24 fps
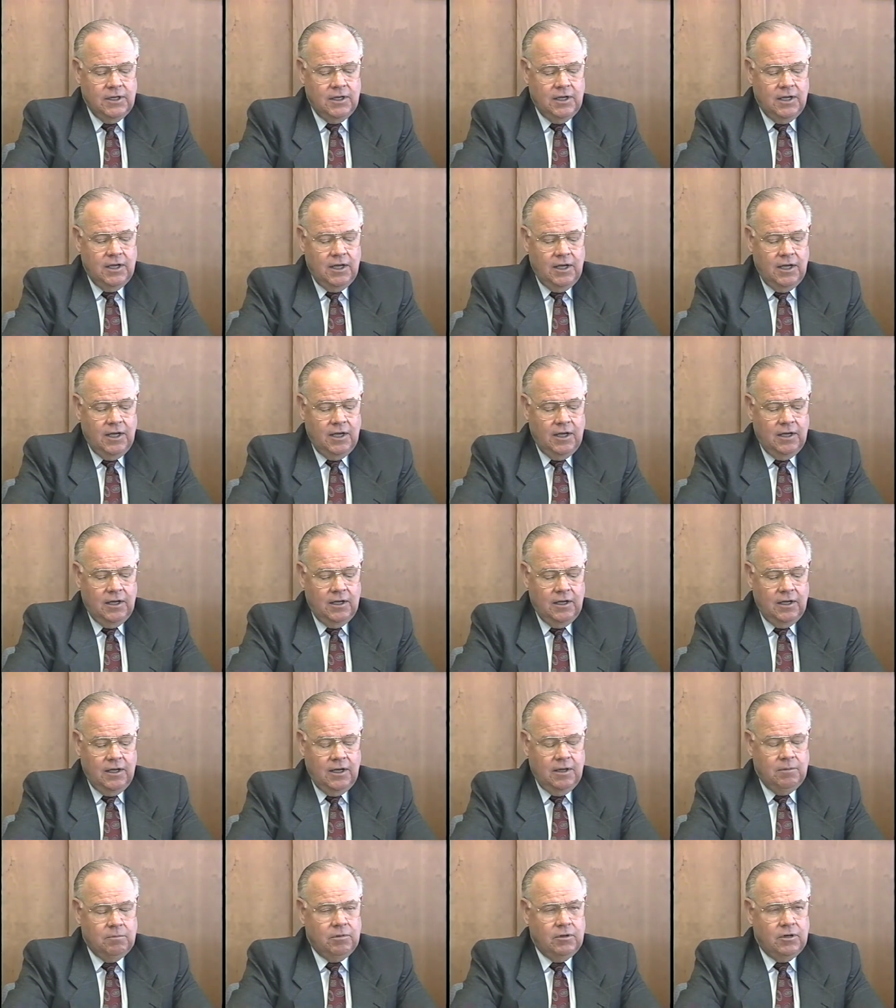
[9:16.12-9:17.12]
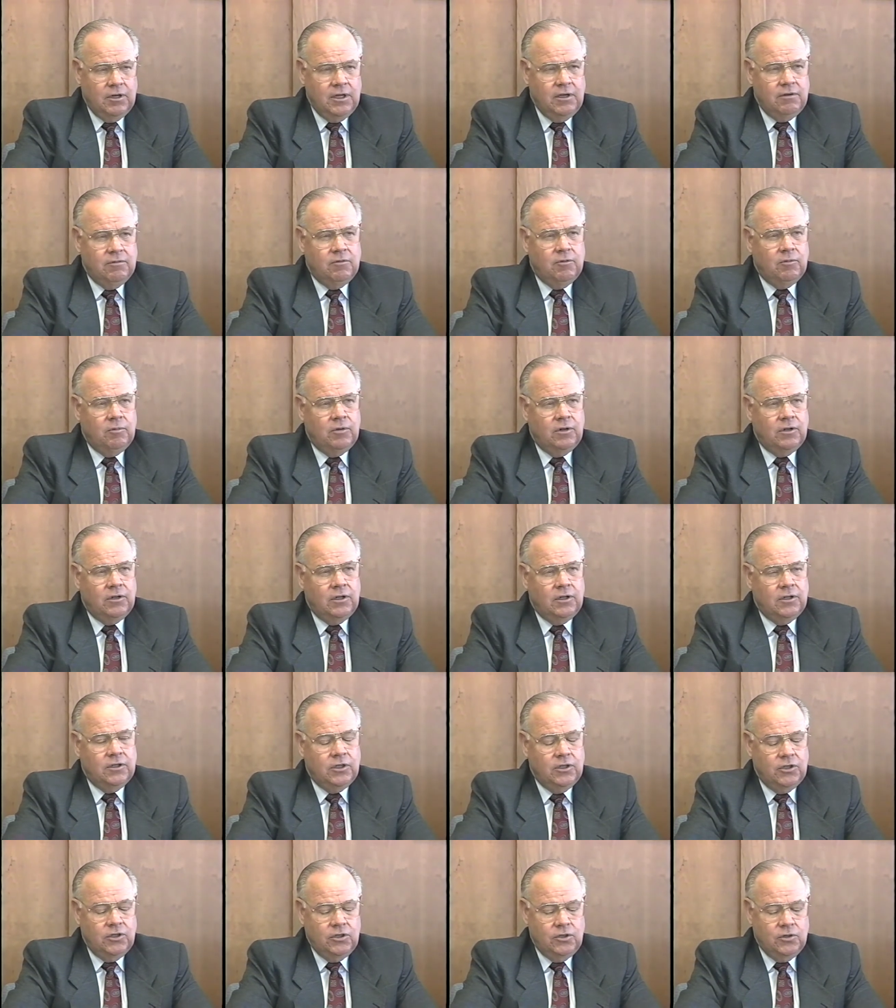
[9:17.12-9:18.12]
uh unbelievable
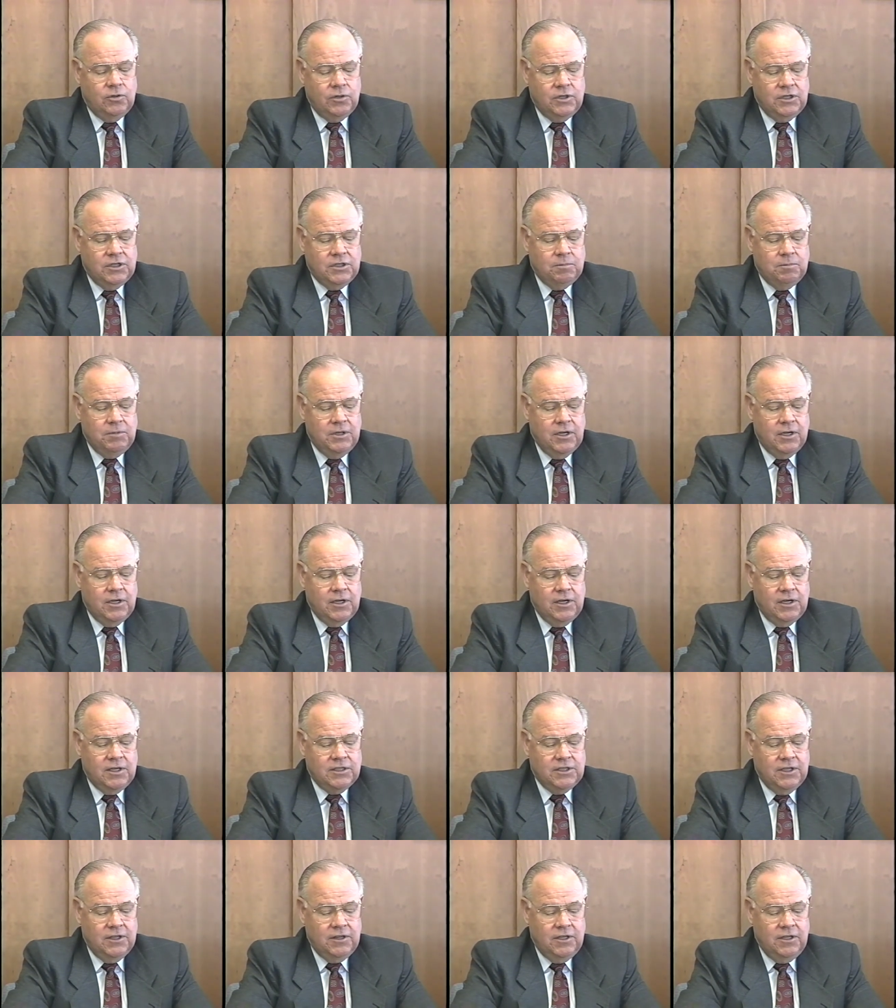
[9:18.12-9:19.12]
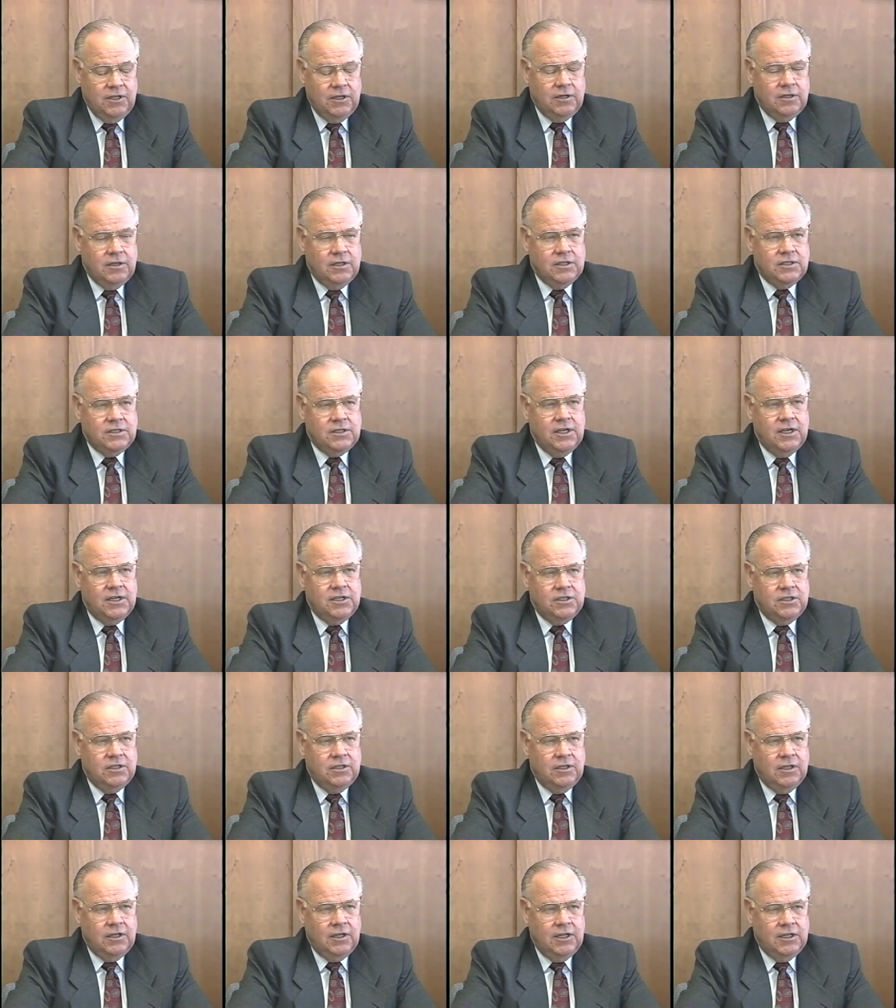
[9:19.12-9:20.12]
to us because at the end of the
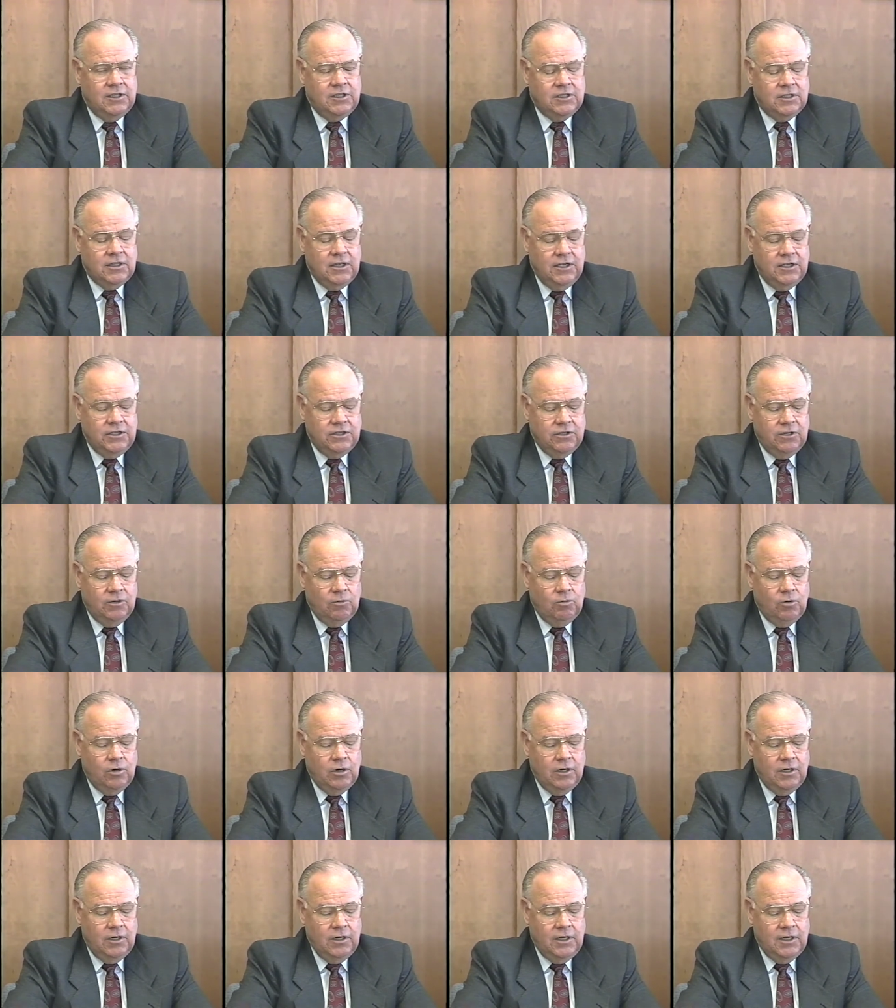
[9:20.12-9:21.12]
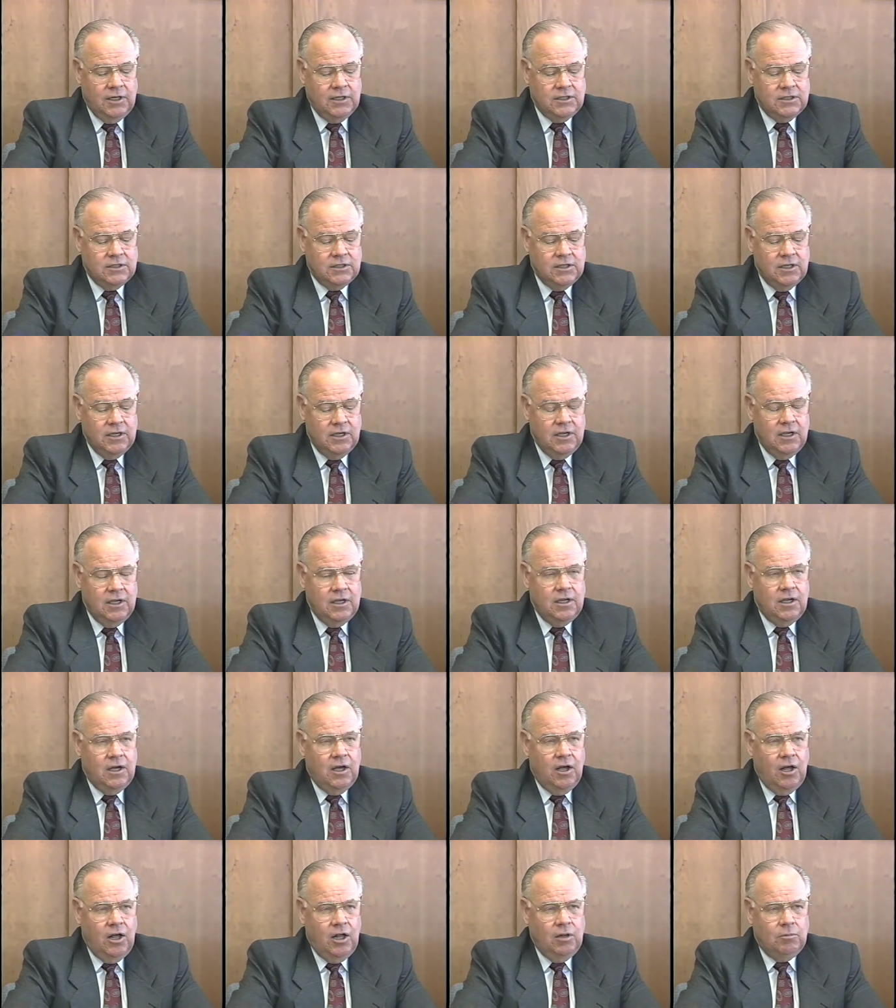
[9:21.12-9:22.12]
session the legislature awarded us
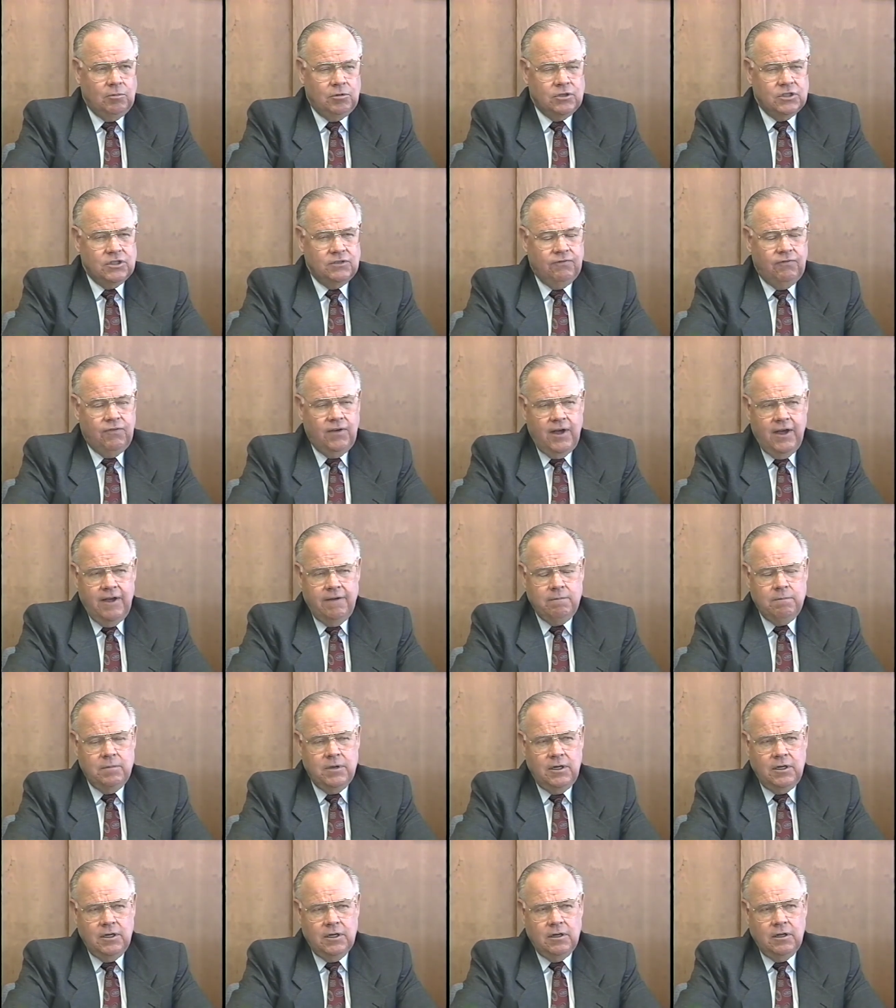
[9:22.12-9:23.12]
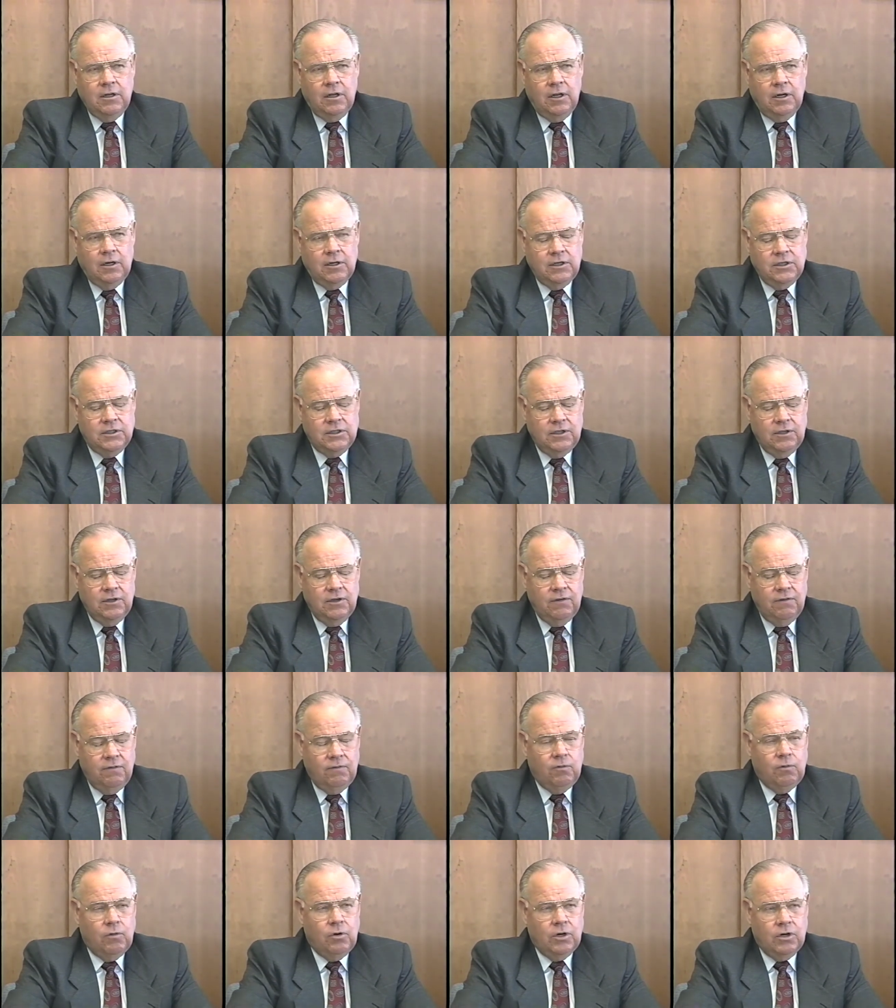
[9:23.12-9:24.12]
almost $5 million
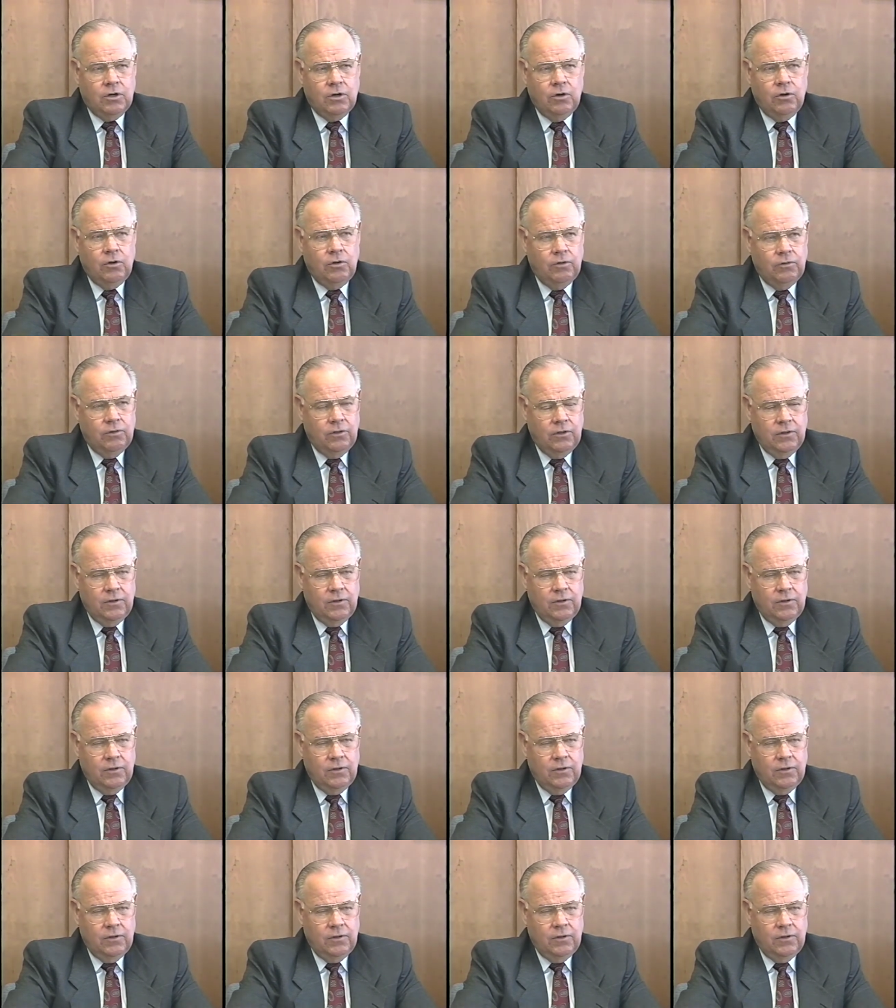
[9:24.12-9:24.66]
for growth.